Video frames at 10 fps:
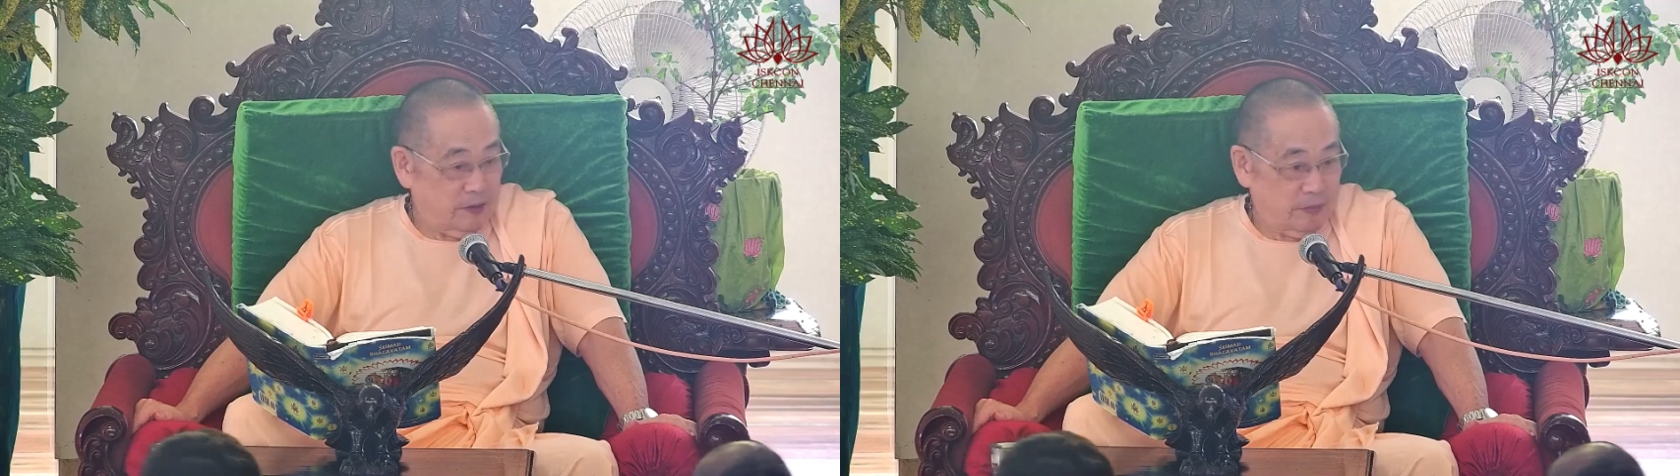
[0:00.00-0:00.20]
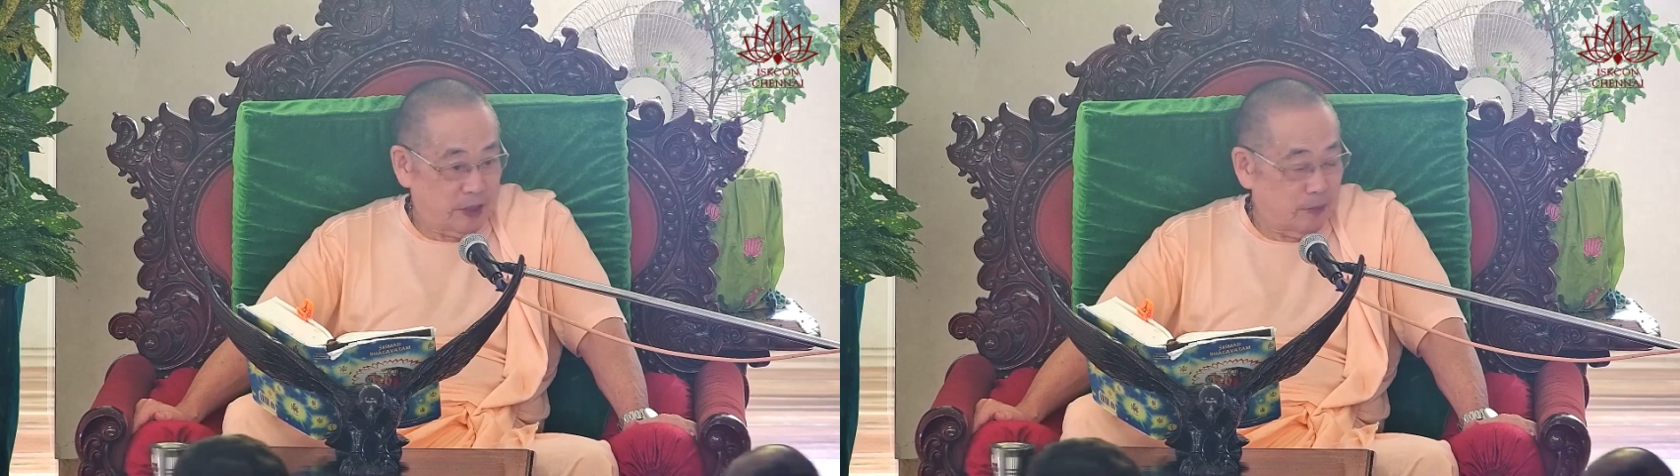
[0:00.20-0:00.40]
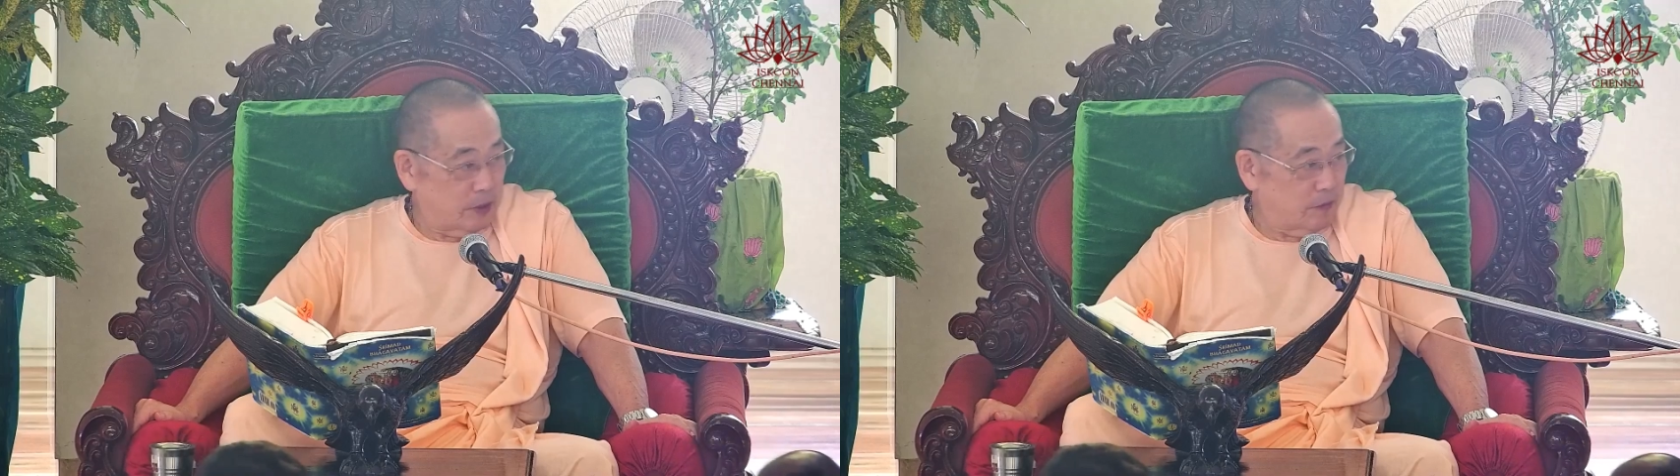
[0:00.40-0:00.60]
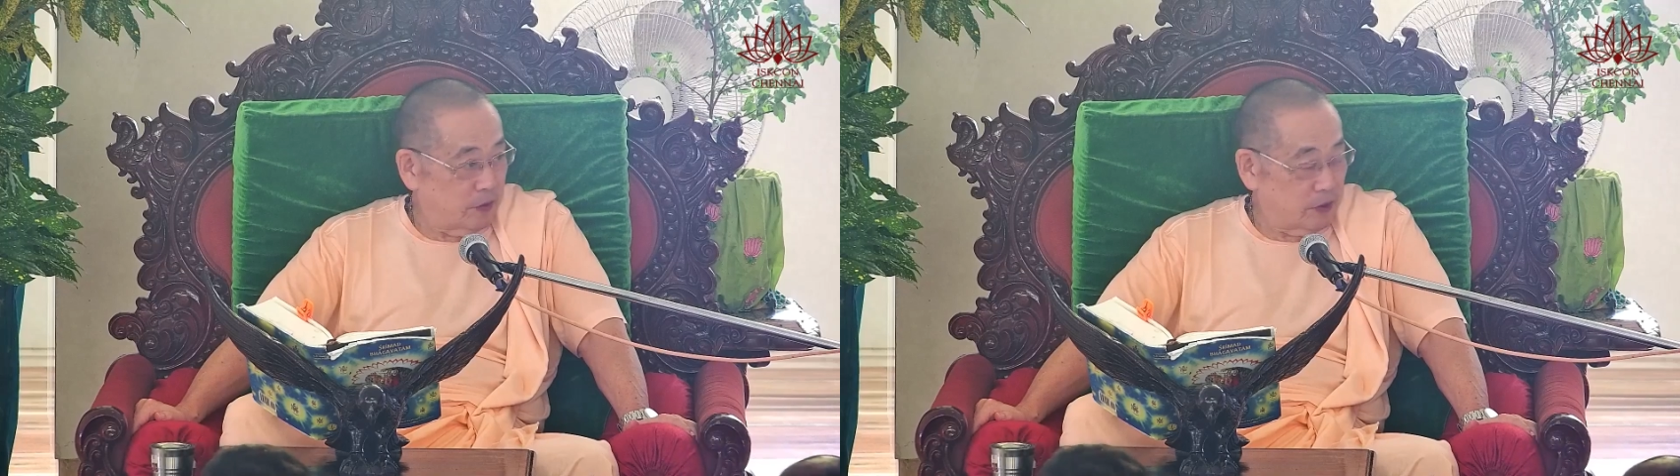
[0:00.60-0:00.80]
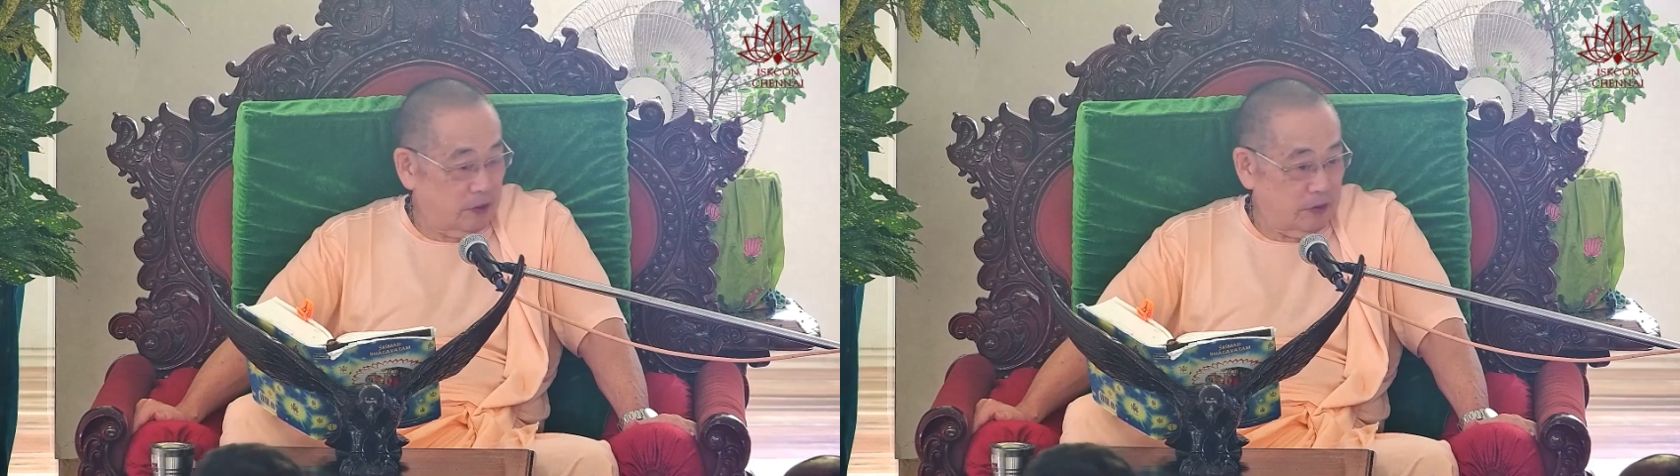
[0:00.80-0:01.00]
much more
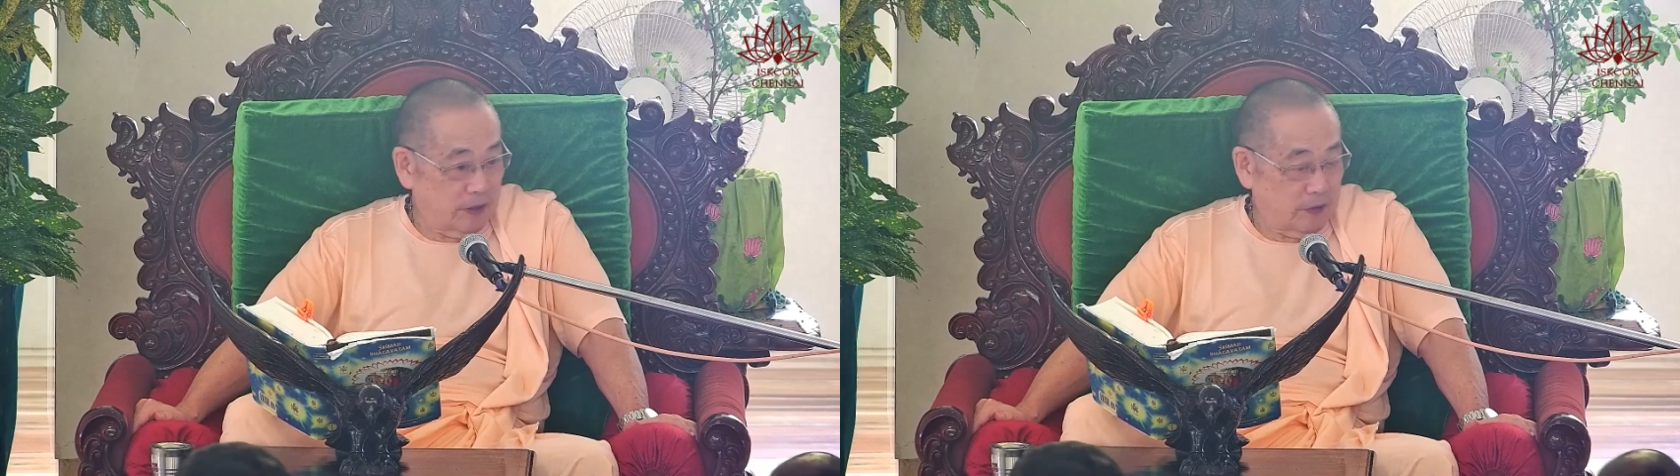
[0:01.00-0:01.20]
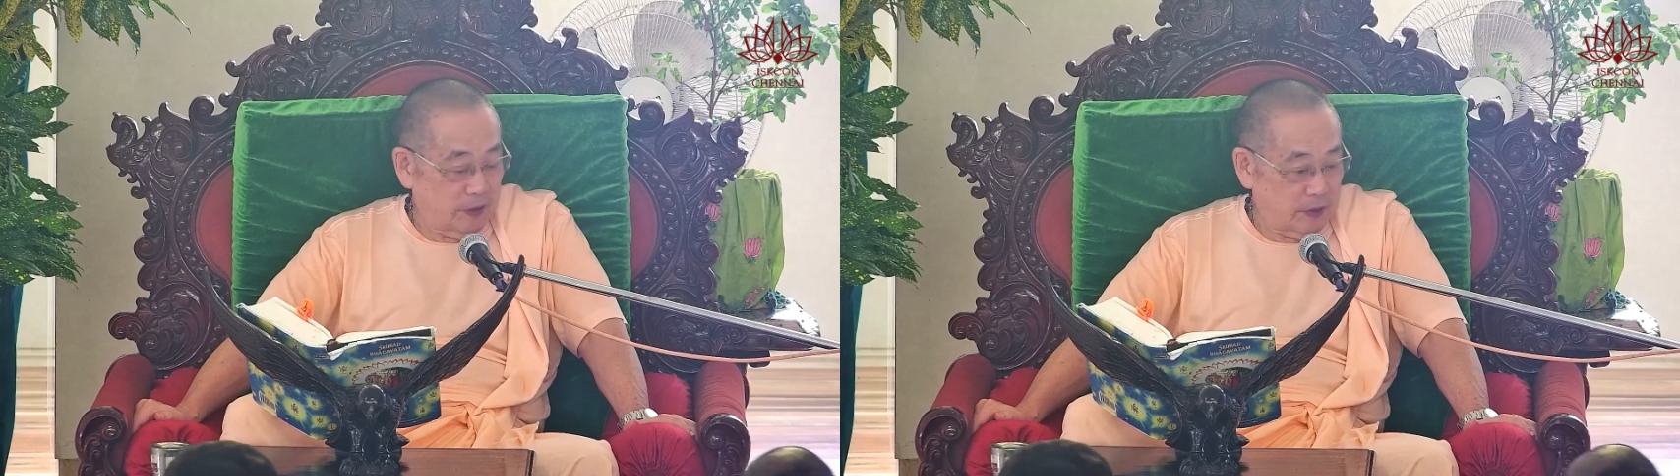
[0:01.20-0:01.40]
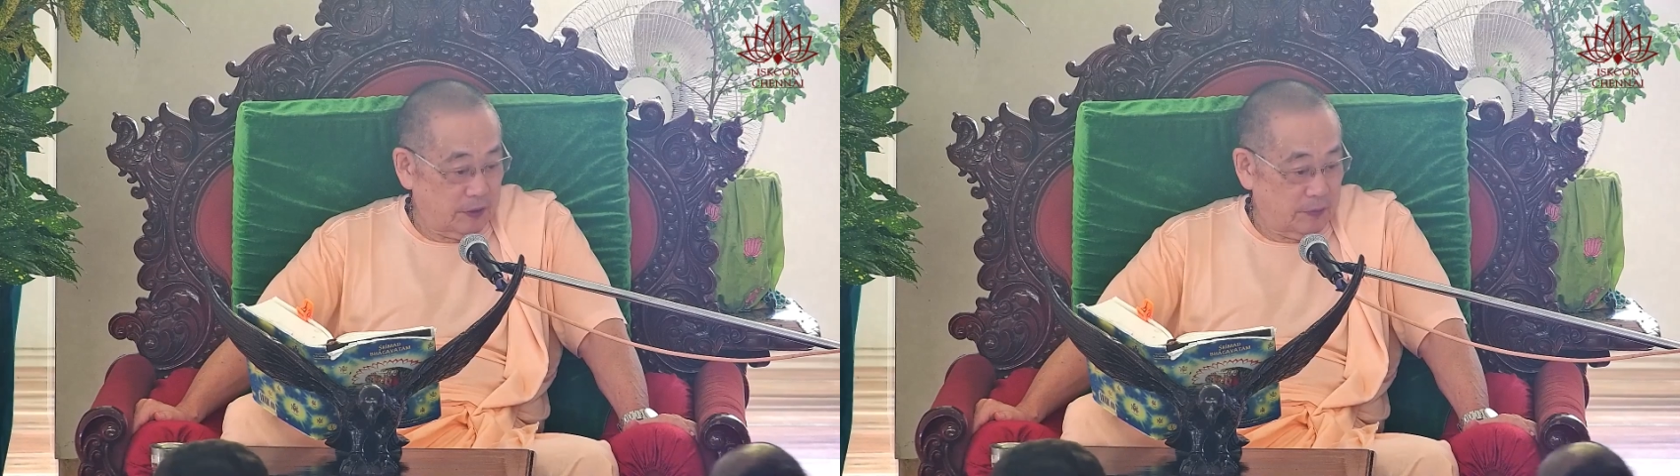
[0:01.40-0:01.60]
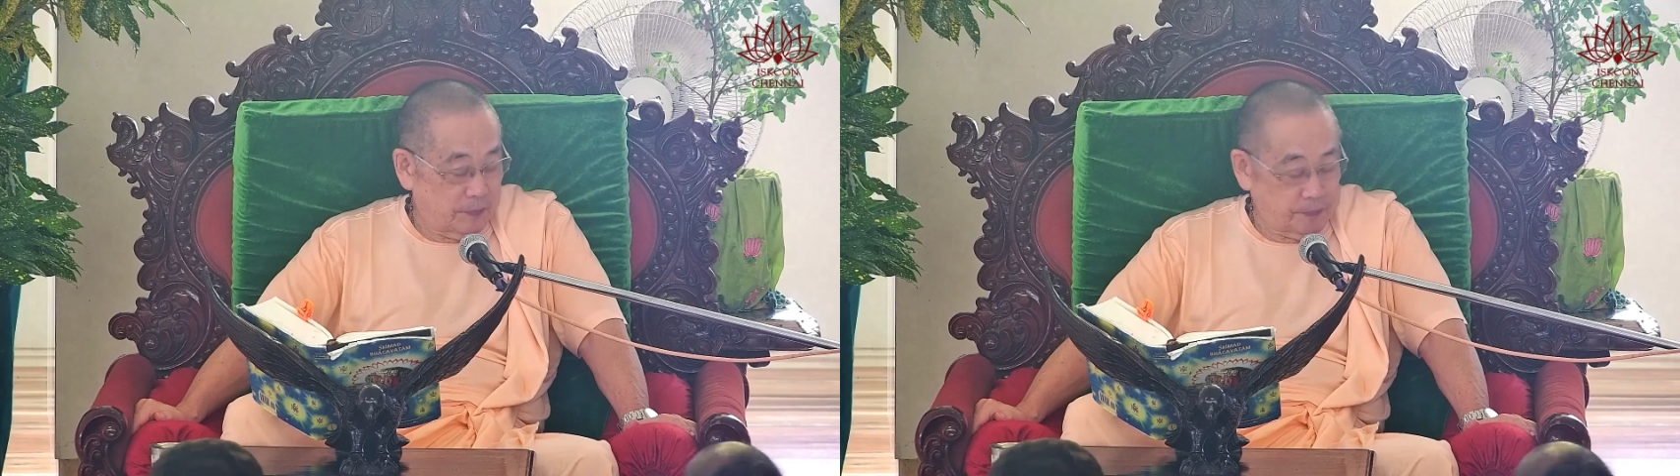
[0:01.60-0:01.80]
difficult, definitely.